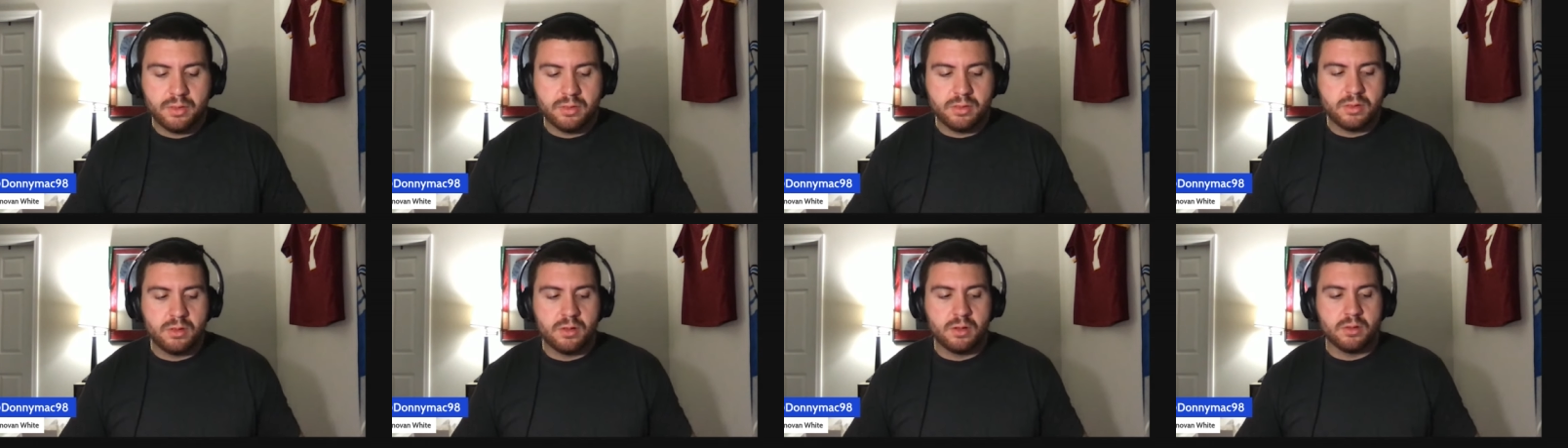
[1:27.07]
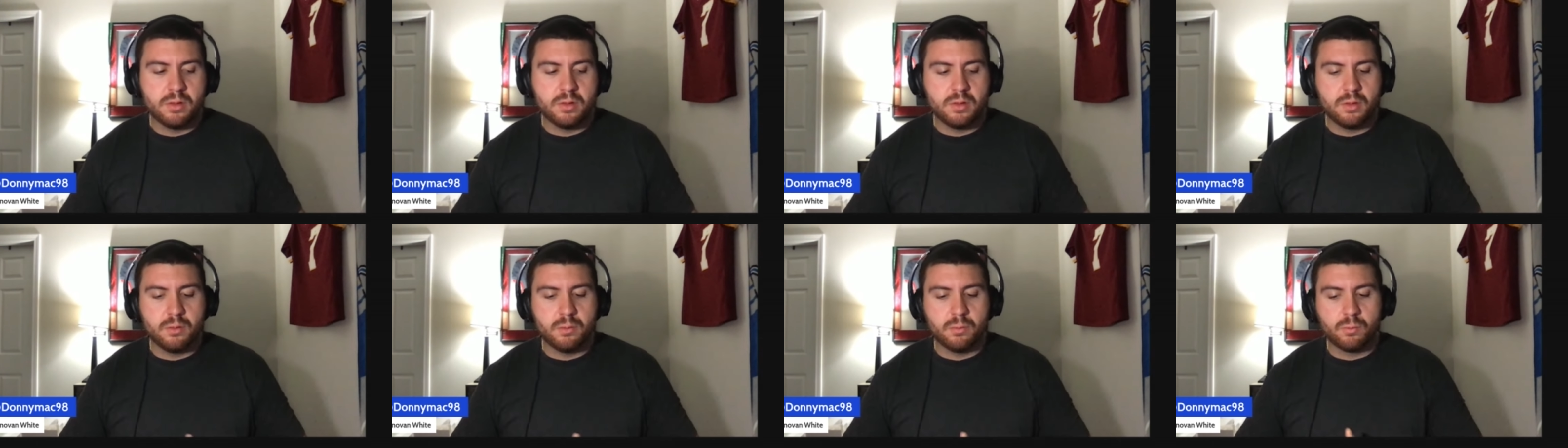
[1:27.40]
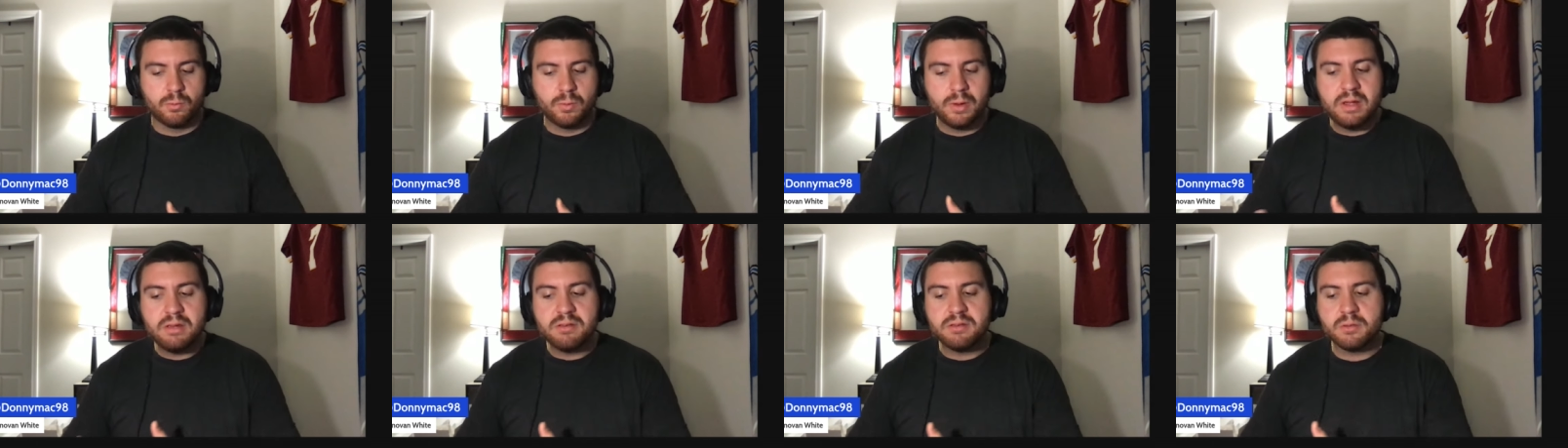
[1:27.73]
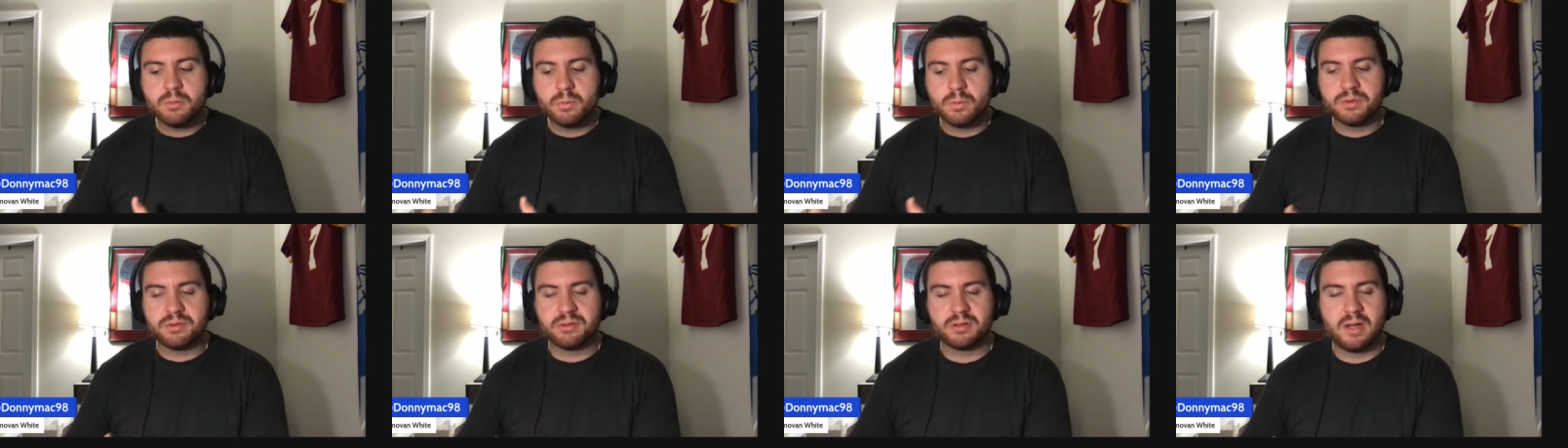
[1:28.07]
the the
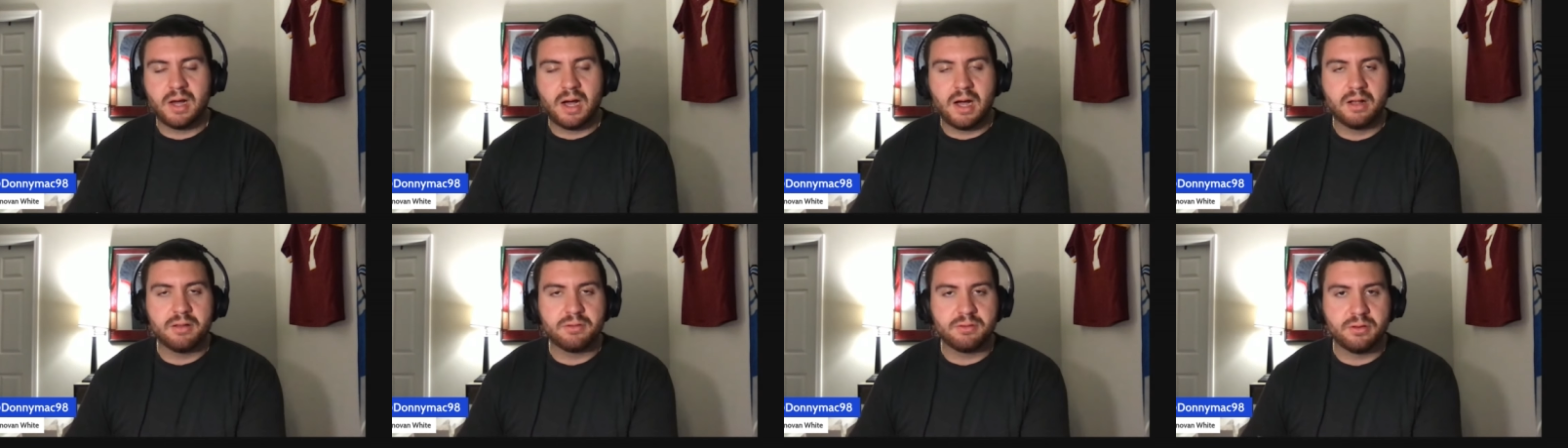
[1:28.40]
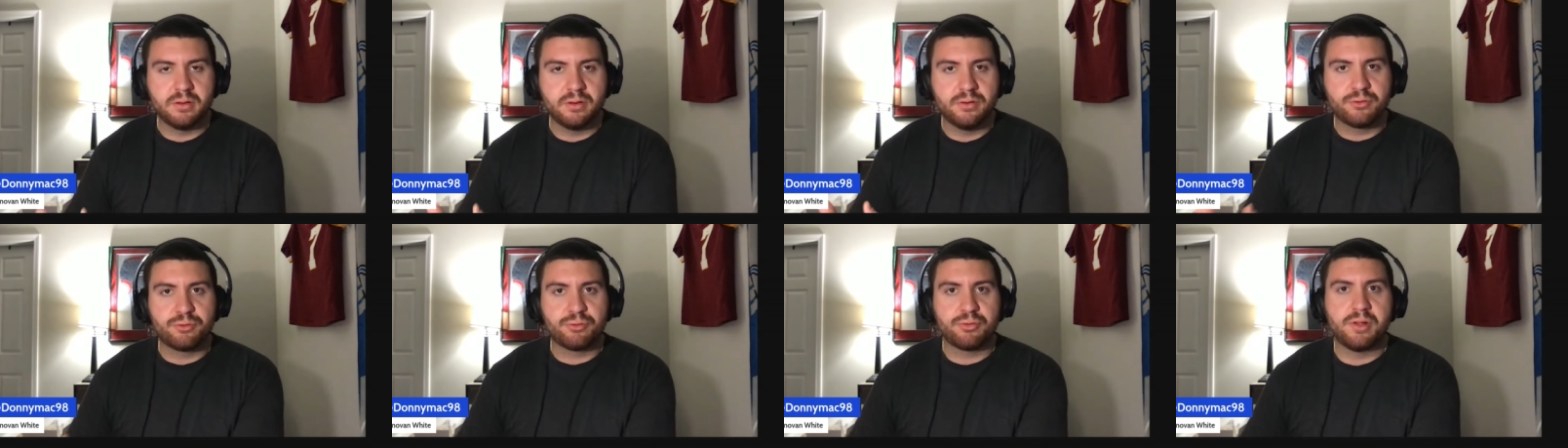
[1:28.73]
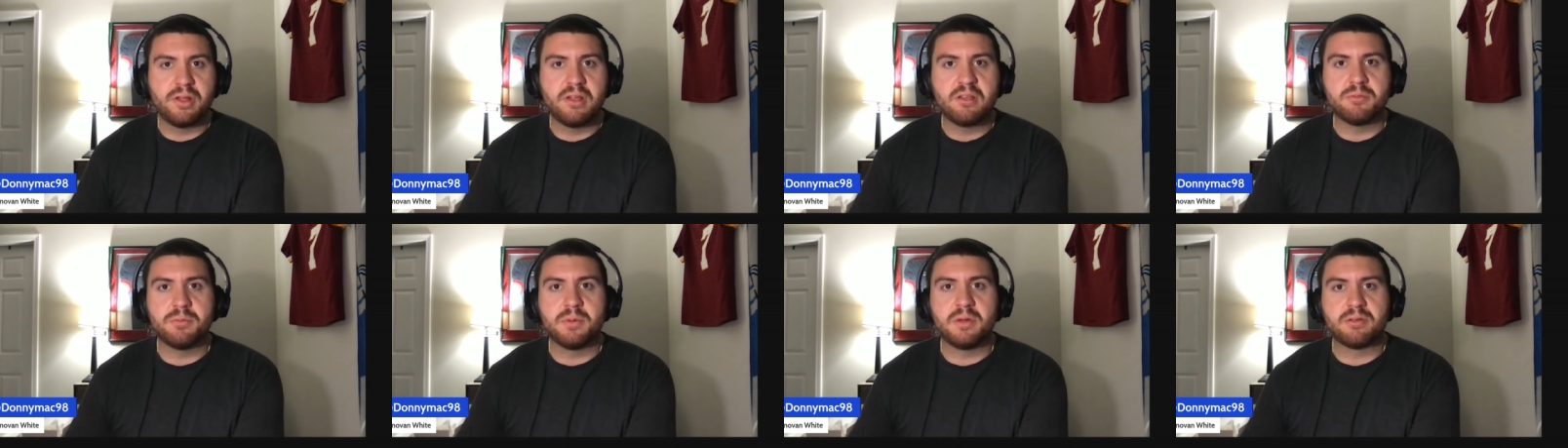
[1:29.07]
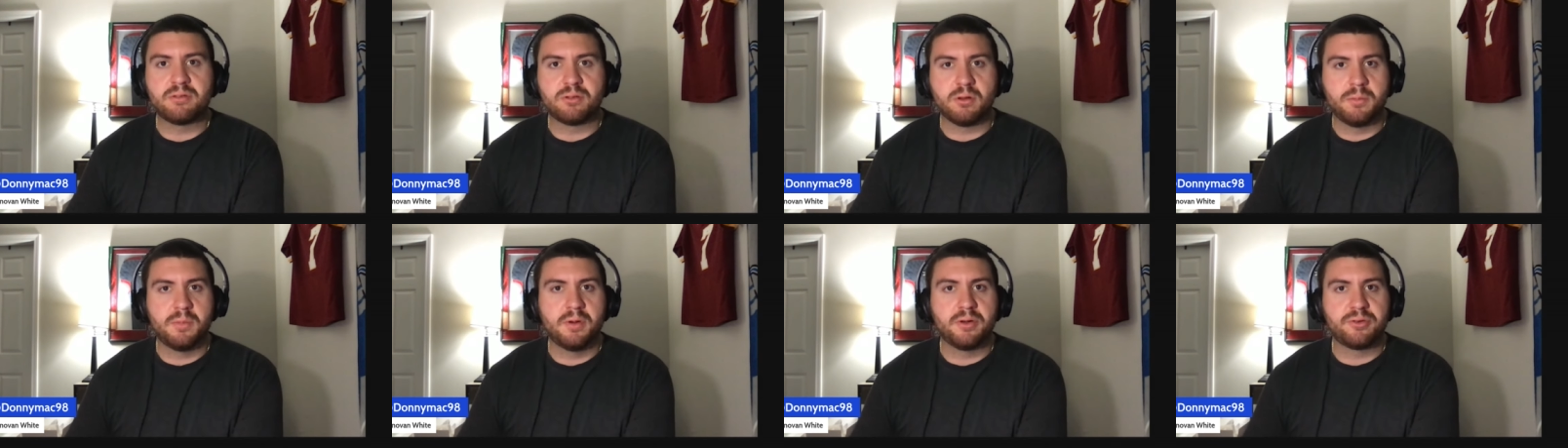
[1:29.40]
reason Wisconsin intrigues me
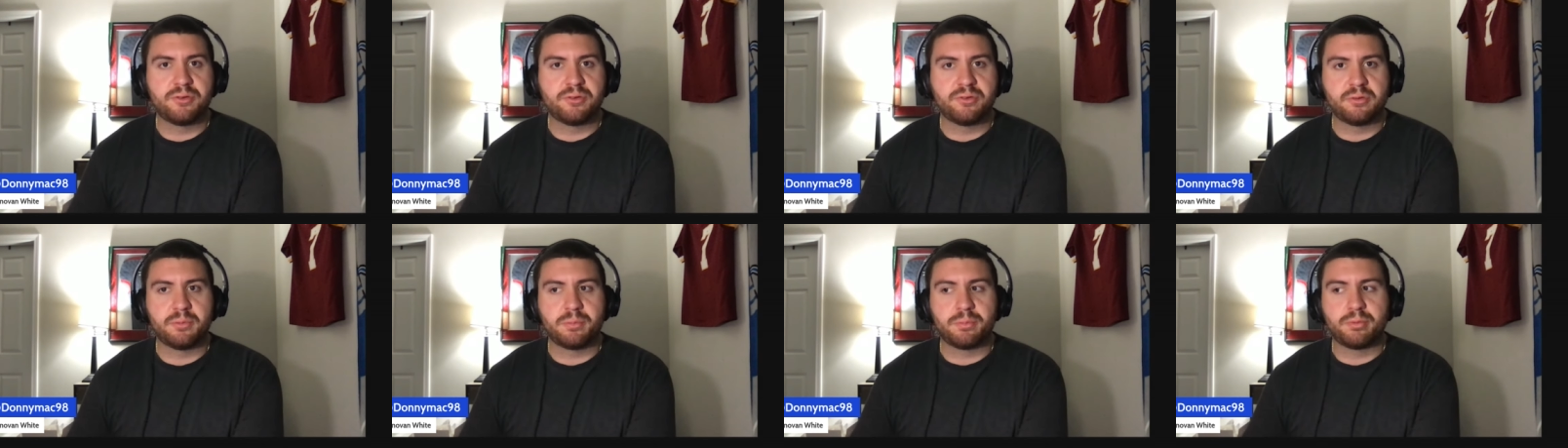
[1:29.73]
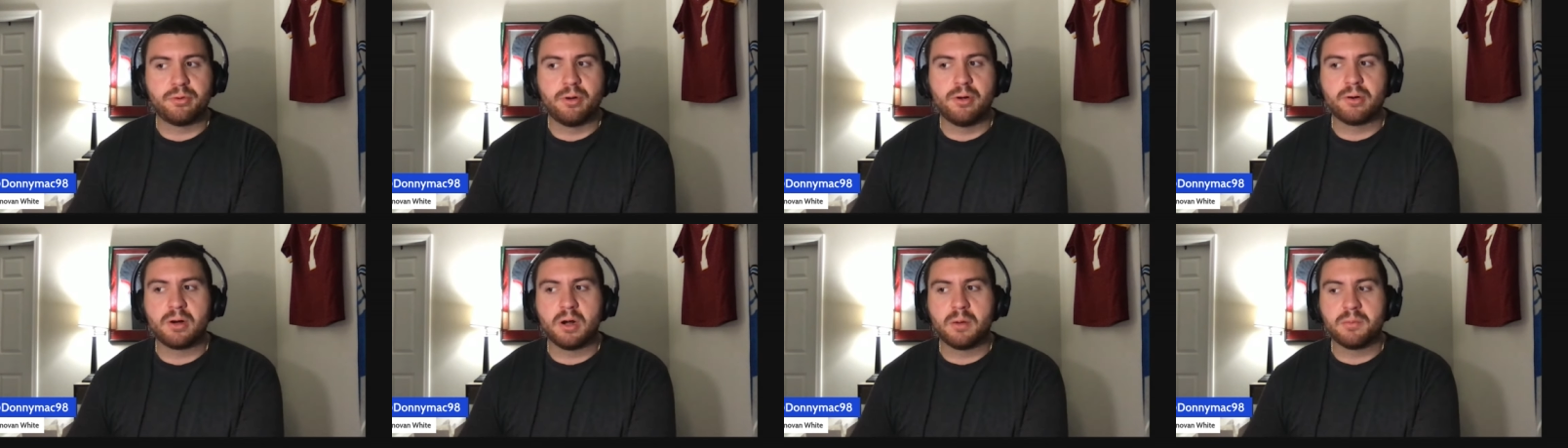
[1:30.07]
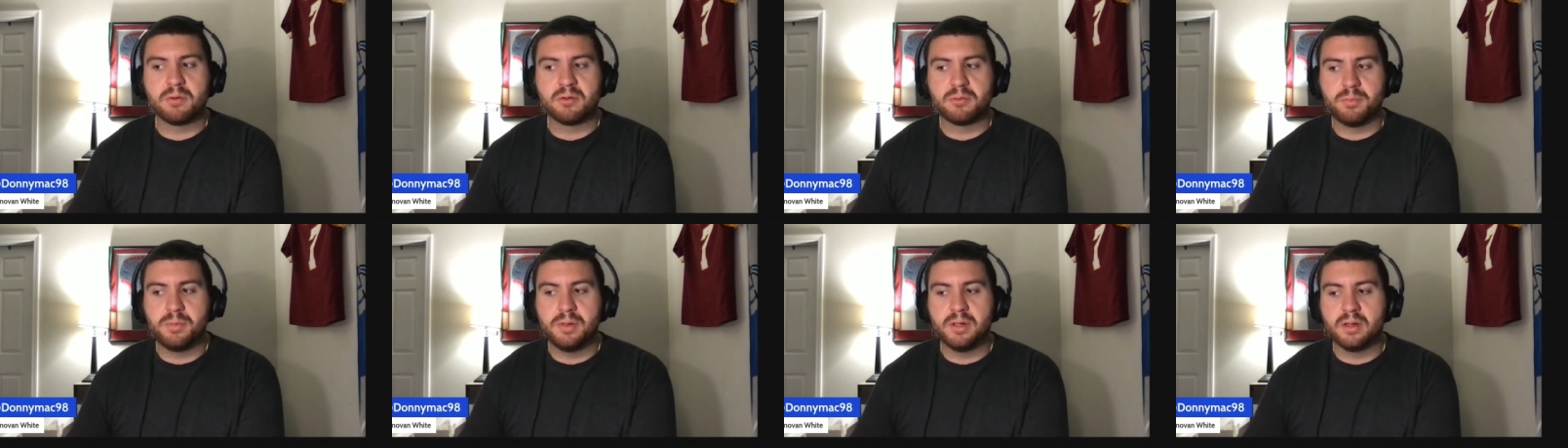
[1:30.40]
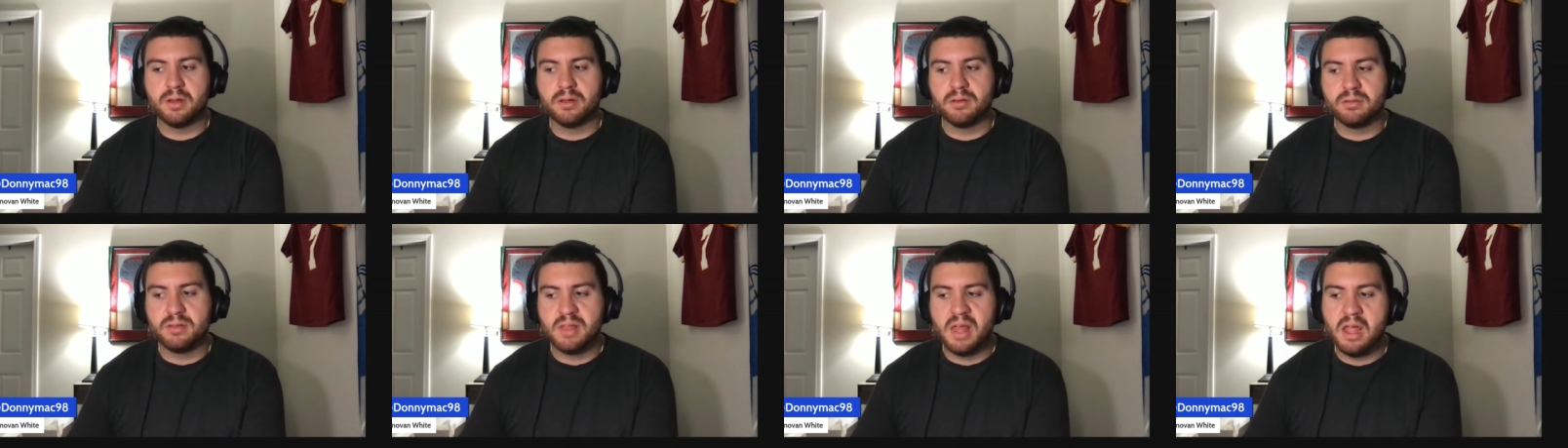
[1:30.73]
so much as a program is
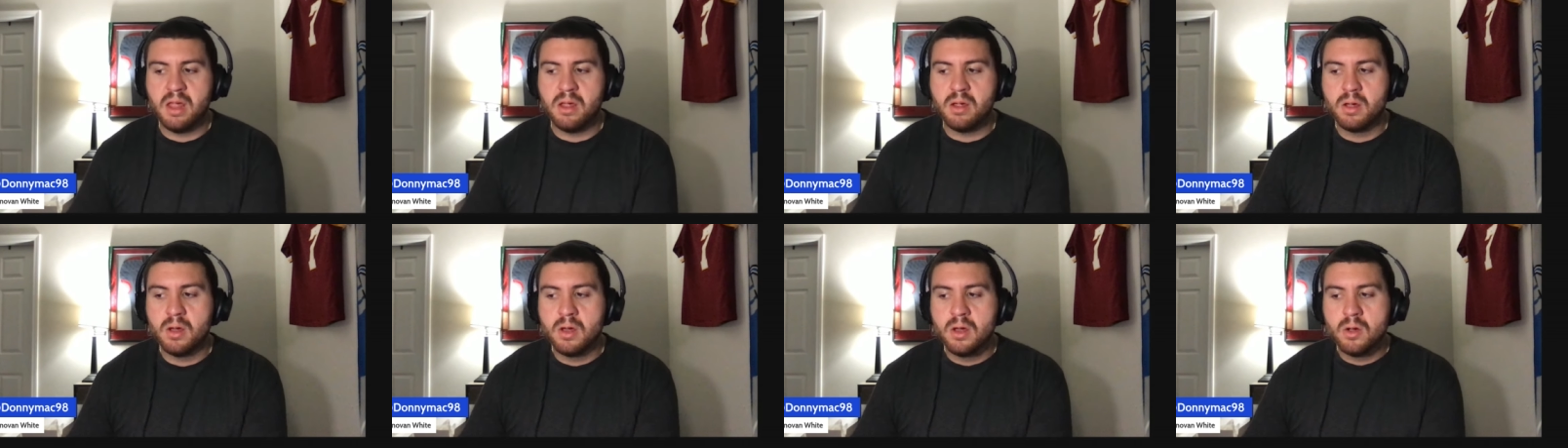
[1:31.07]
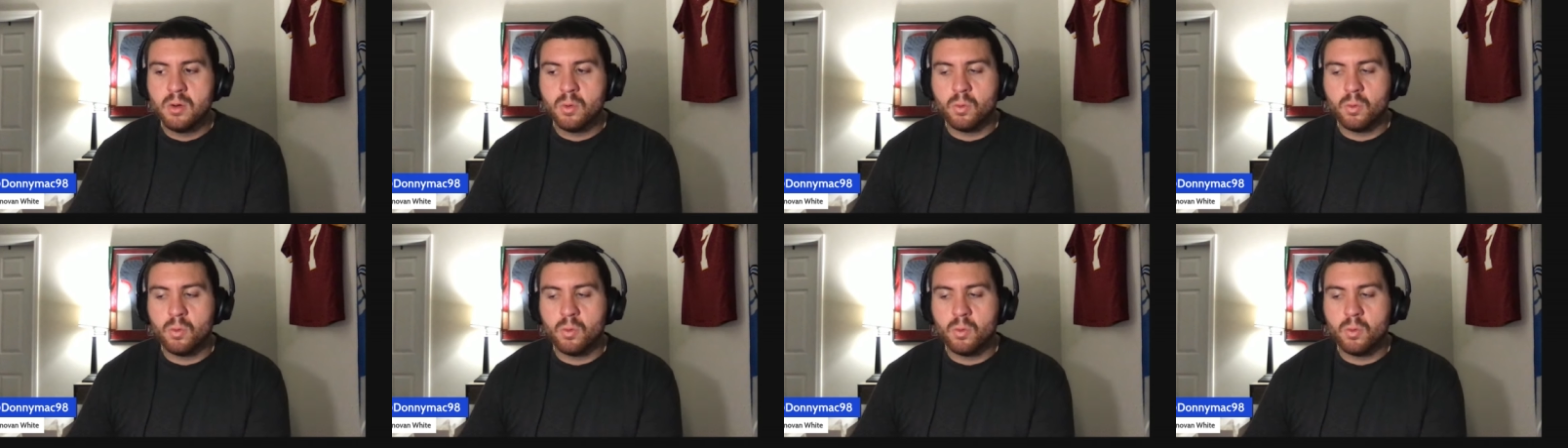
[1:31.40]
because they